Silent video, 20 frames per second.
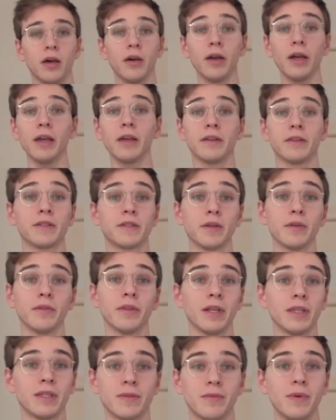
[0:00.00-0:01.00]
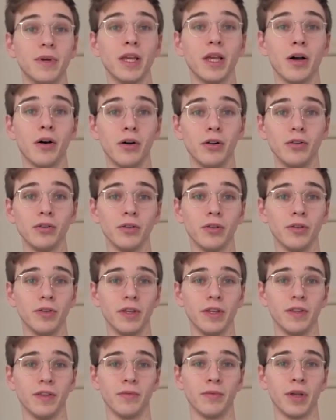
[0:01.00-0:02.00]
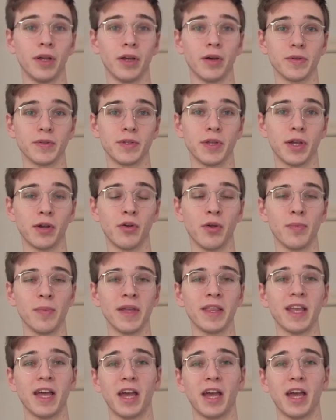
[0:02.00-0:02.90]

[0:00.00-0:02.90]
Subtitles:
Okay, so that's really all you need when it comes to equipment.